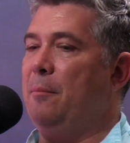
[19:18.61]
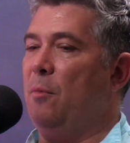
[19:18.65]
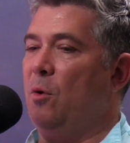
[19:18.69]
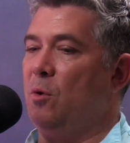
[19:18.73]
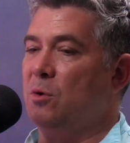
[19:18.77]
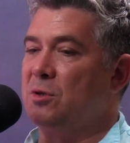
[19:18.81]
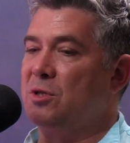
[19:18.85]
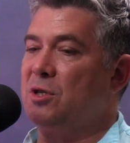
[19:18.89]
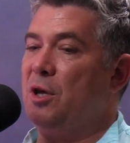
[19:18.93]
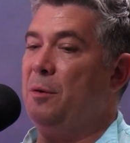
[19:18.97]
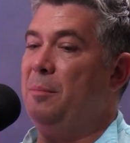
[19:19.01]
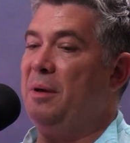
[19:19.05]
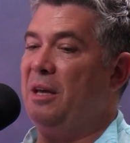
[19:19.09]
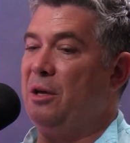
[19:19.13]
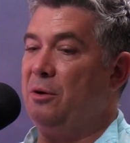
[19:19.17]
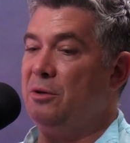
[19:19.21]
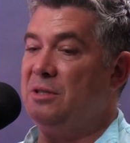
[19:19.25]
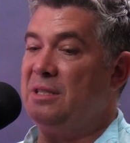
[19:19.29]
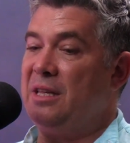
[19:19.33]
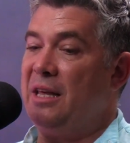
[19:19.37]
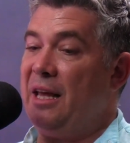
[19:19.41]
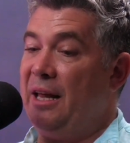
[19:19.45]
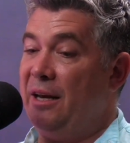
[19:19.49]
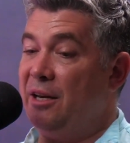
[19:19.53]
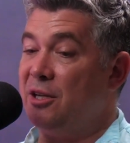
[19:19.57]
Also
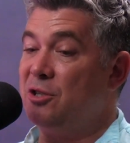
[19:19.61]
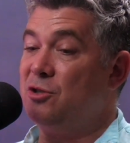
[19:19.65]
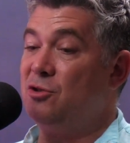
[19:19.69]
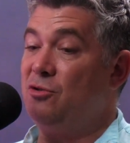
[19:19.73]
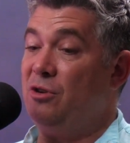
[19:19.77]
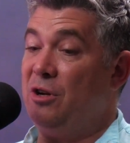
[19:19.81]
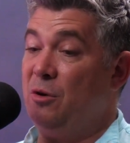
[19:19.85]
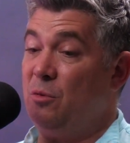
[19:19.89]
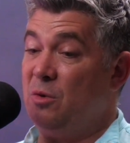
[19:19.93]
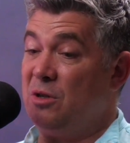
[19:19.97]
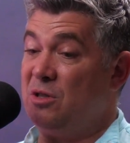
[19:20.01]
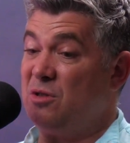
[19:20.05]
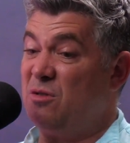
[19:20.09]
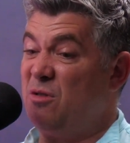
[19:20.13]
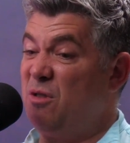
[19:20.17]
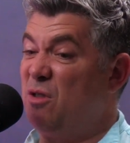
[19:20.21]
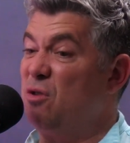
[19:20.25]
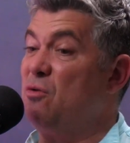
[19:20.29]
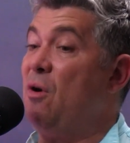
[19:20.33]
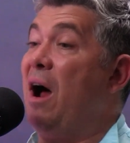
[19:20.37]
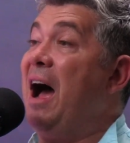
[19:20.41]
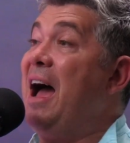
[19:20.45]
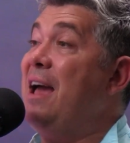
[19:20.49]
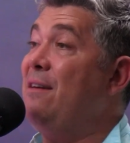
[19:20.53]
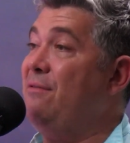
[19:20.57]
because the industry was
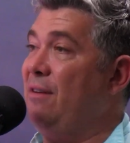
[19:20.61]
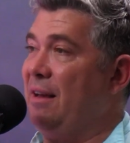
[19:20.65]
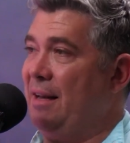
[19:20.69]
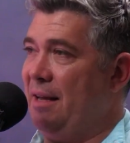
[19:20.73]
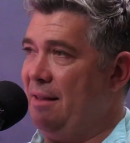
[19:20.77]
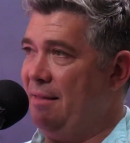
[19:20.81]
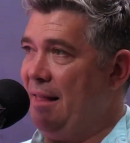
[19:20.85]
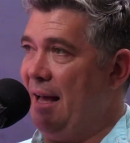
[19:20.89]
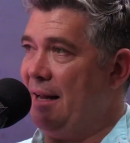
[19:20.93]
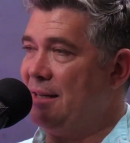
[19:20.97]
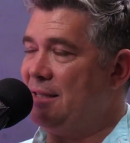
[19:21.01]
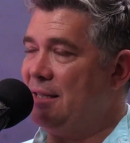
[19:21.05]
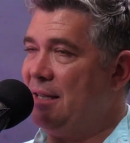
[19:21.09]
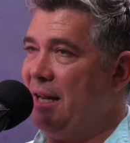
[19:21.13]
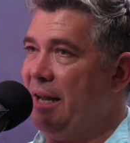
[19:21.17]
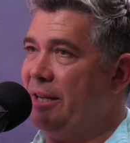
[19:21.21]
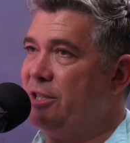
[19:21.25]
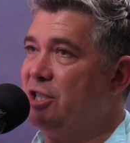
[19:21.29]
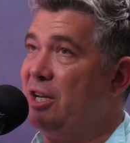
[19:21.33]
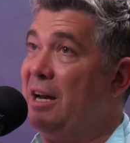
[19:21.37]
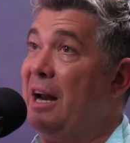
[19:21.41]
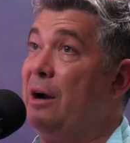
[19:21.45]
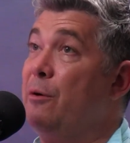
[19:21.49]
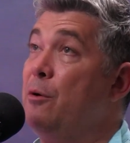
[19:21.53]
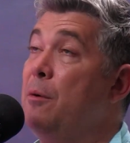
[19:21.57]
thriving at that
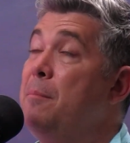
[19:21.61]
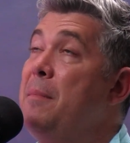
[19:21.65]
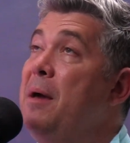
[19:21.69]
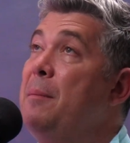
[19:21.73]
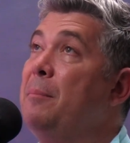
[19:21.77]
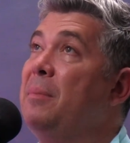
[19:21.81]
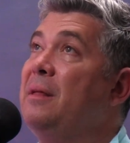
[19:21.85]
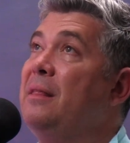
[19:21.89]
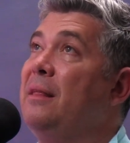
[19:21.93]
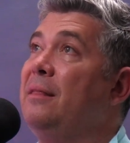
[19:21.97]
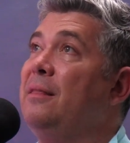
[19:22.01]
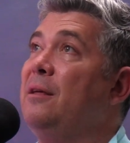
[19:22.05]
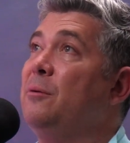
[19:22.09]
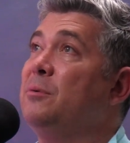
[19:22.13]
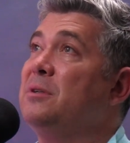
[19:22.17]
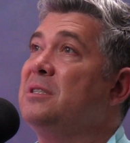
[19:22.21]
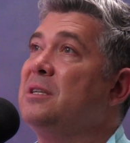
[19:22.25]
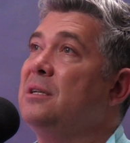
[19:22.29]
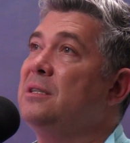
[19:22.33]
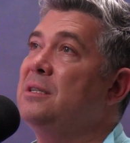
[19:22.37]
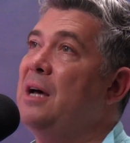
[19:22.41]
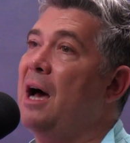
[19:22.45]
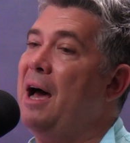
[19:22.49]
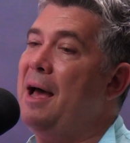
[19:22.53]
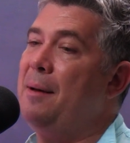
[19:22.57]
stage. And I remember that there was
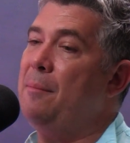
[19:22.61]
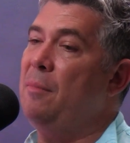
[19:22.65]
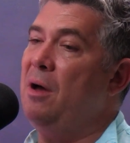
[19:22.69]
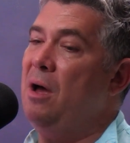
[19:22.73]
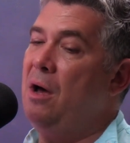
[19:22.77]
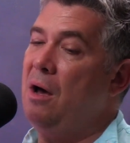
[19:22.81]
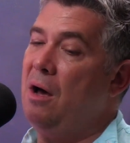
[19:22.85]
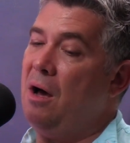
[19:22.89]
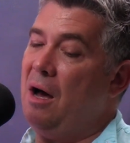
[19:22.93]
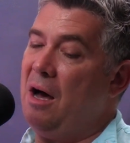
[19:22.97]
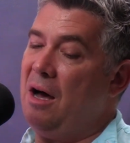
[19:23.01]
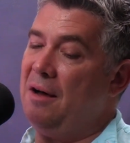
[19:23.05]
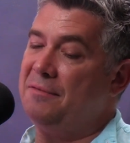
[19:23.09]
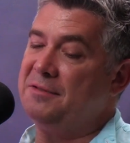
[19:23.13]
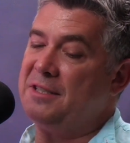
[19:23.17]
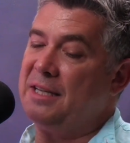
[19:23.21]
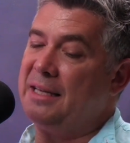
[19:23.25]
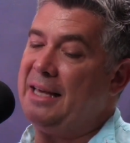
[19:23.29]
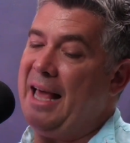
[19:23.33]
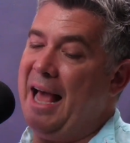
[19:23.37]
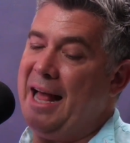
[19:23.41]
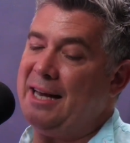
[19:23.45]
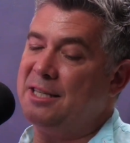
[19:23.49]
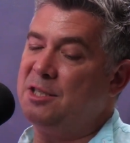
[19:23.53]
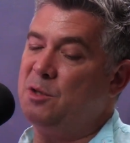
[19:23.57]
a time after
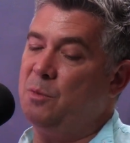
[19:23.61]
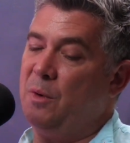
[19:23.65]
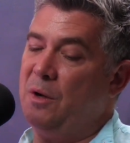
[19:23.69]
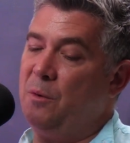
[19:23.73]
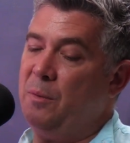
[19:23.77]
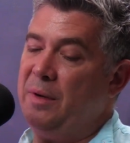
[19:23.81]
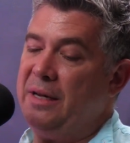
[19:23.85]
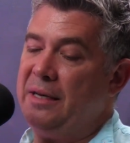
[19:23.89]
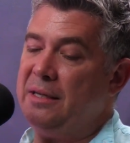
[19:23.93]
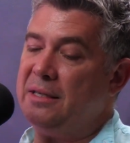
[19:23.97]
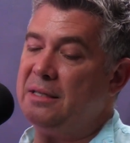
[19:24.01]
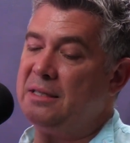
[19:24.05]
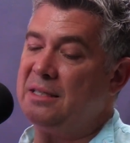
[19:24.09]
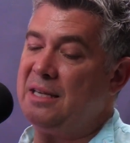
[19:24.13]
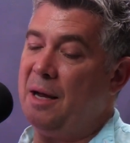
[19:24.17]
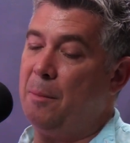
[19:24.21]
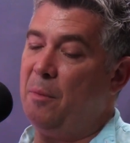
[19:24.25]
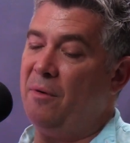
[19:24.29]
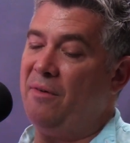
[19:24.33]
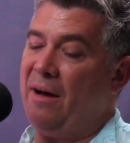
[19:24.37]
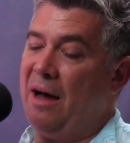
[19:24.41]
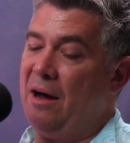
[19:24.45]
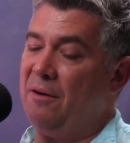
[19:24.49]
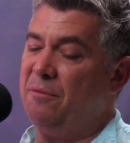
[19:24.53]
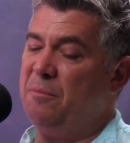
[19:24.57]
Cats where some
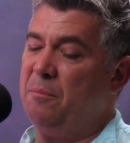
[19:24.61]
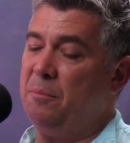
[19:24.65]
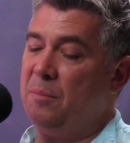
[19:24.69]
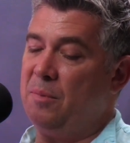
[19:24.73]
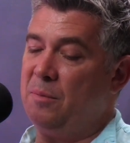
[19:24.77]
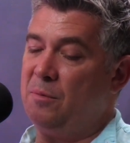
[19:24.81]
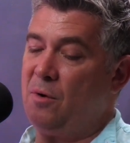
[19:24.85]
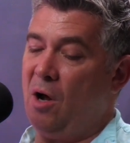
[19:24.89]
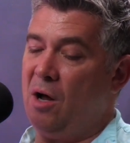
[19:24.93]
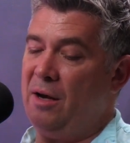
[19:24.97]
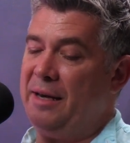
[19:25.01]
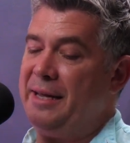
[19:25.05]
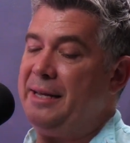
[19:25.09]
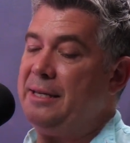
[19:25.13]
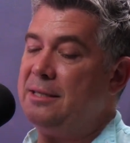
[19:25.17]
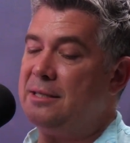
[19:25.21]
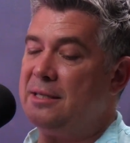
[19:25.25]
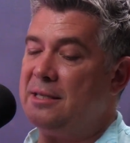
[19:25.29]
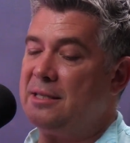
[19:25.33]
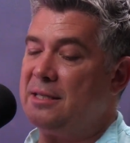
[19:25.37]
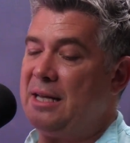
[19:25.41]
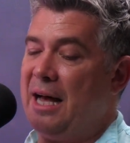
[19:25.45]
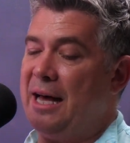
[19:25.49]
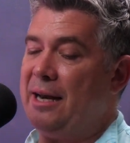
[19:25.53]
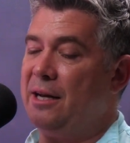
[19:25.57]
of our colleagues
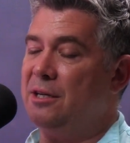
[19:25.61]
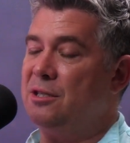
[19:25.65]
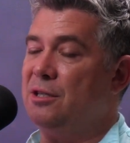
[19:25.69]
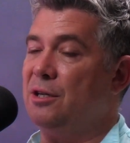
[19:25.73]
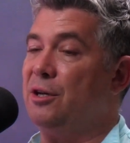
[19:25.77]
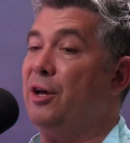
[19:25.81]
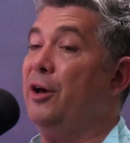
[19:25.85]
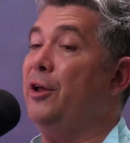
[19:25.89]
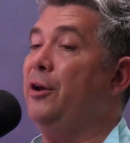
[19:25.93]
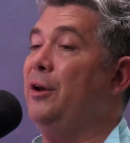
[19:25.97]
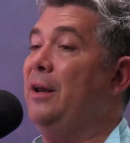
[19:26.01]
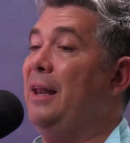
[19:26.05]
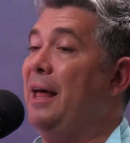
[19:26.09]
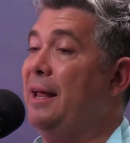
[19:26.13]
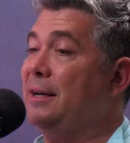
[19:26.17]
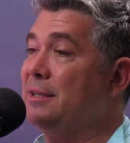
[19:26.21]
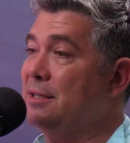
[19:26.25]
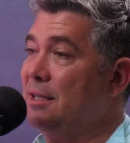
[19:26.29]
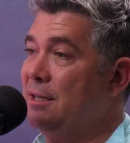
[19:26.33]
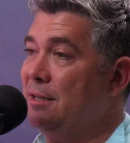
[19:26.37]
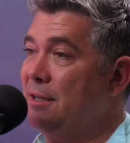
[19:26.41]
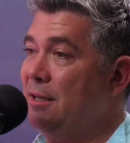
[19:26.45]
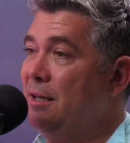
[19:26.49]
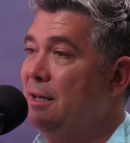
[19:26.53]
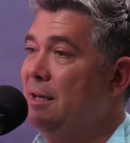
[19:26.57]
decided to go to
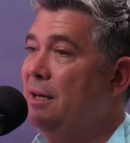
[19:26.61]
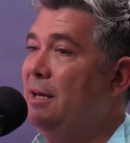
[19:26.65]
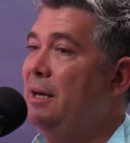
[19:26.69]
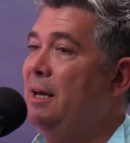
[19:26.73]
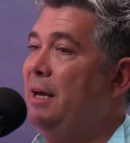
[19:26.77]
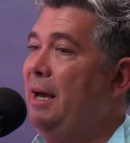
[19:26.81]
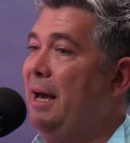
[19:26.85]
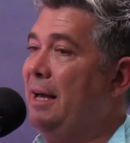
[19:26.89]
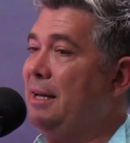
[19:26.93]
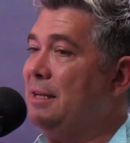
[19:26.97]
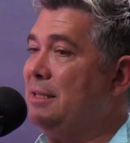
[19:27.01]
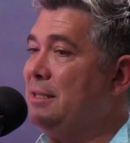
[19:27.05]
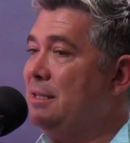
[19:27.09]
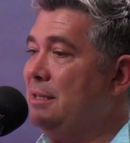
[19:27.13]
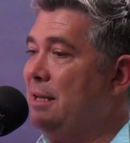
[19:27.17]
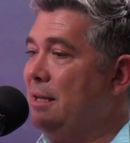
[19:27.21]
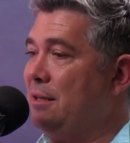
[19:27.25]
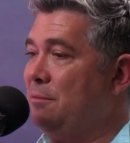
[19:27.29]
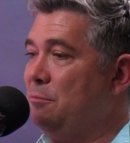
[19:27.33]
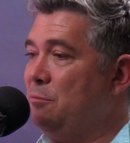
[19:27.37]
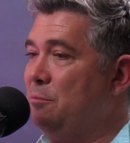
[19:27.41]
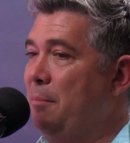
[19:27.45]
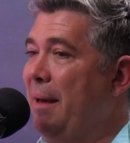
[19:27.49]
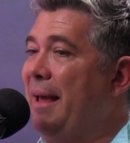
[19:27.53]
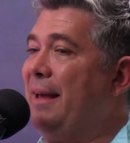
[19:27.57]
London and
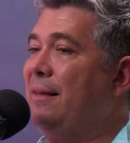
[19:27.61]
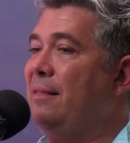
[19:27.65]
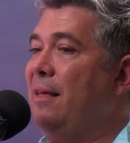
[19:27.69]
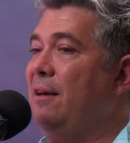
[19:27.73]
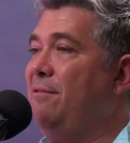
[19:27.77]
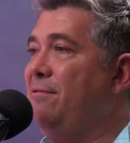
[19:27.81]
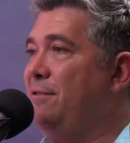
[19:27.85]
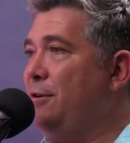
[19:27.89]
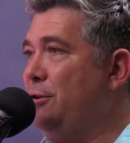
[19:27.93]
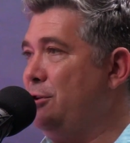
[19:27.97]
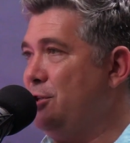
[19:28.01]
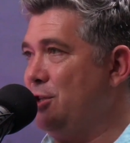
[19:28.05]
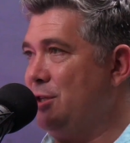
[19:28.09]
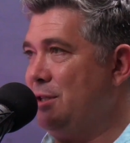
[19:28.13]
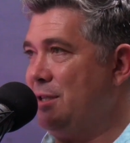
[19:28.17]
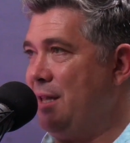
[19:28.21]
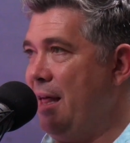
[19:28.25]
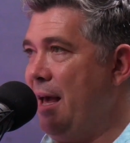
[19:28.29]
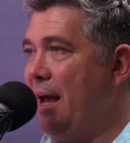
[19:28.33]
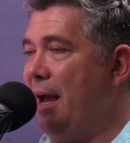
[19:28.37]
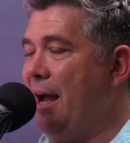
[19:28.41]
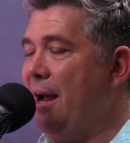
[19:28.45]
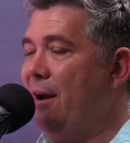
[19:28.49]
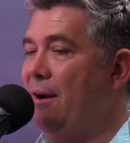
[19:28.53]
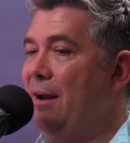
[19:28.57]
make their futures
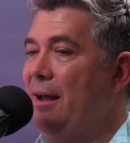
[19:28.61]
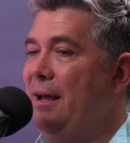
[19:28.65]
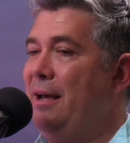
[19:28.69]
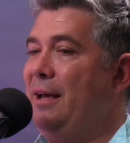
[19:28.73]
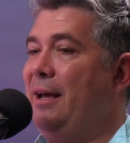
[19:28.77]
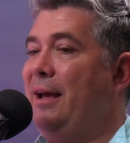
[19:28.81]
there.